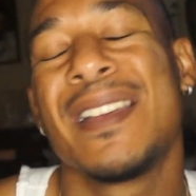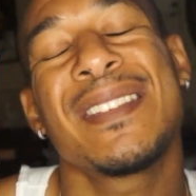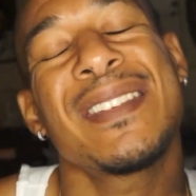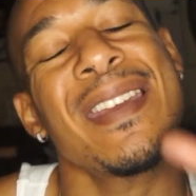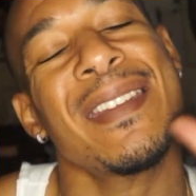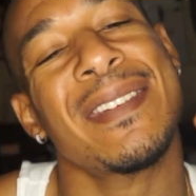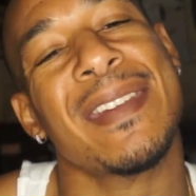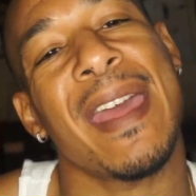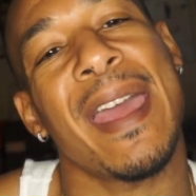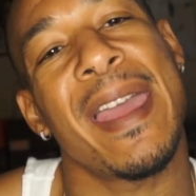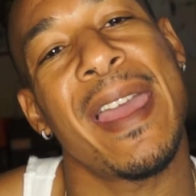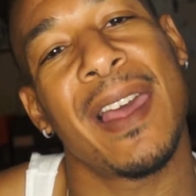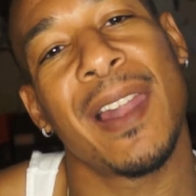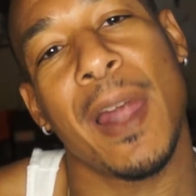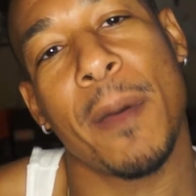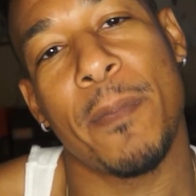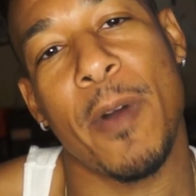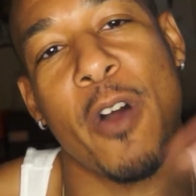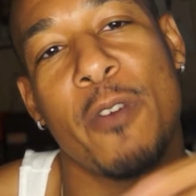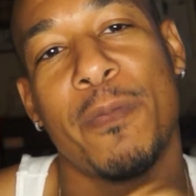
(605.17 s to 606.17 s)
Get the hell
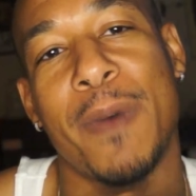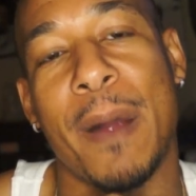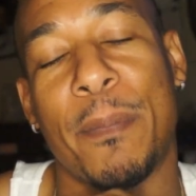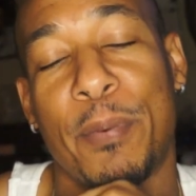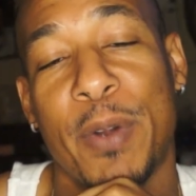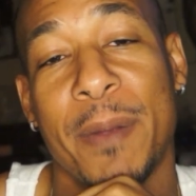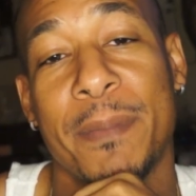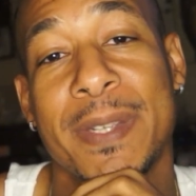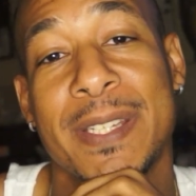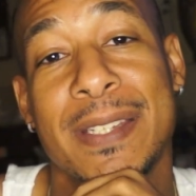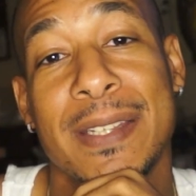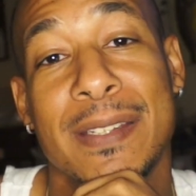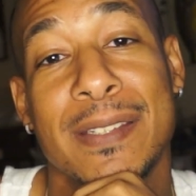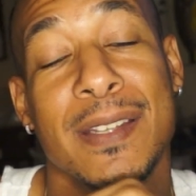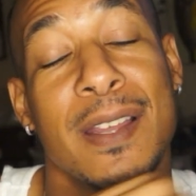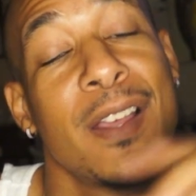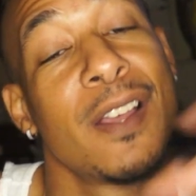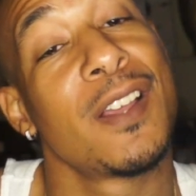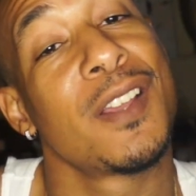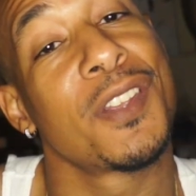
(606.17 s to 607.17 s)
up off my premises.
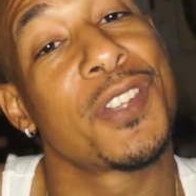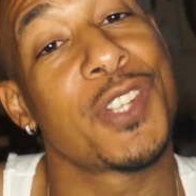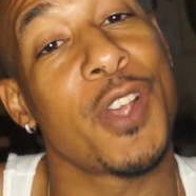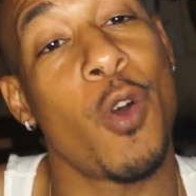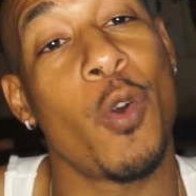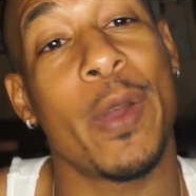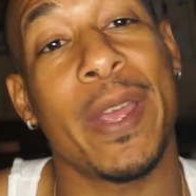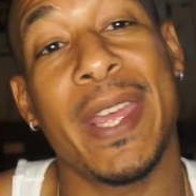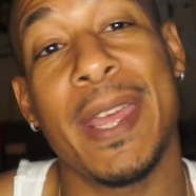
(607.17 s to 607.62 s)
So